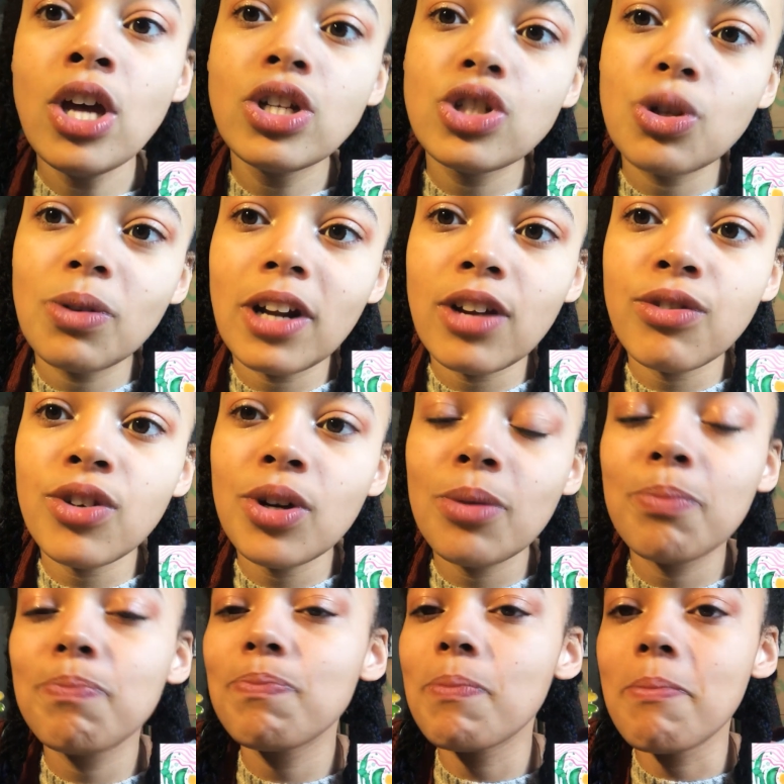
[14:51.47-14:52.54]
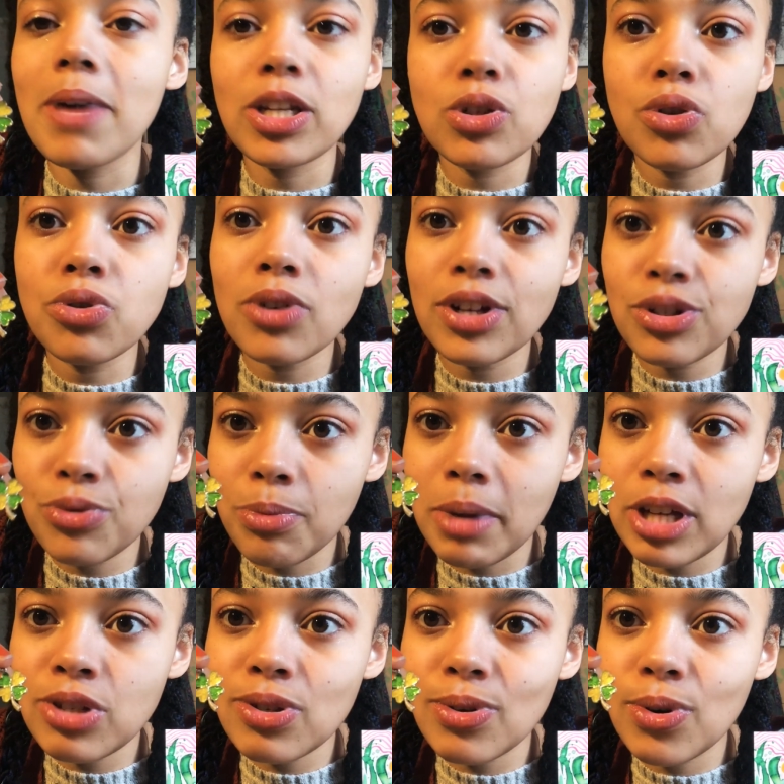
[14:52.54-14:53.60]
So whatever mental
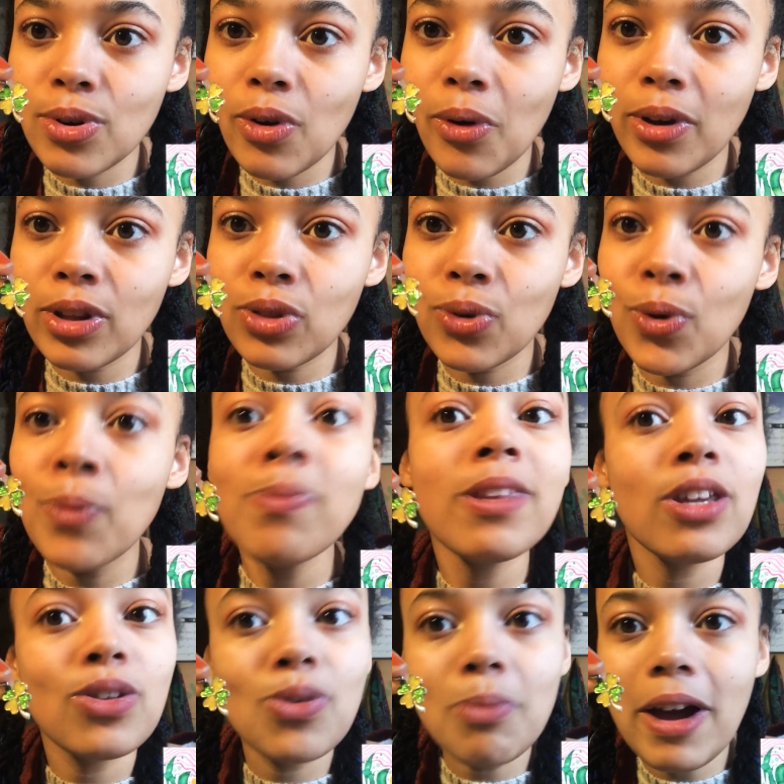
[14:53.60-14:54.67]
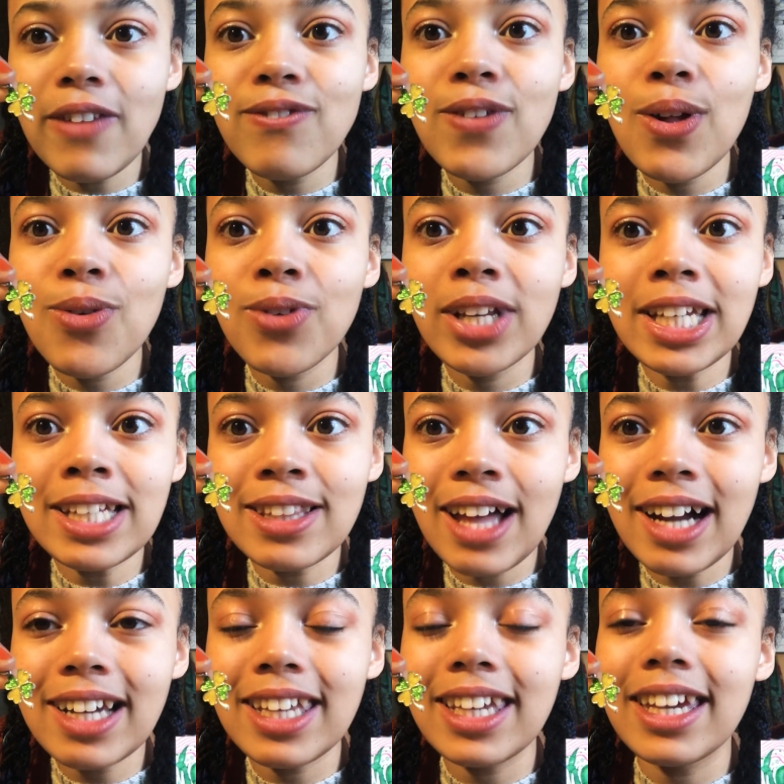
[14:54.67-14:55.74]
transformation you're going through, you might feel really
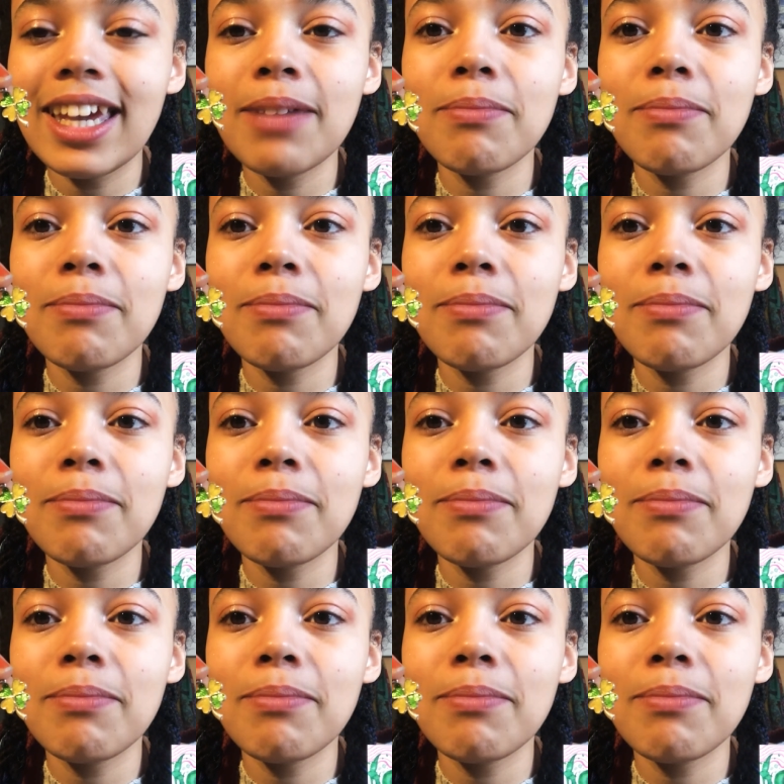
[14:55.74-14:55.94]
lucky.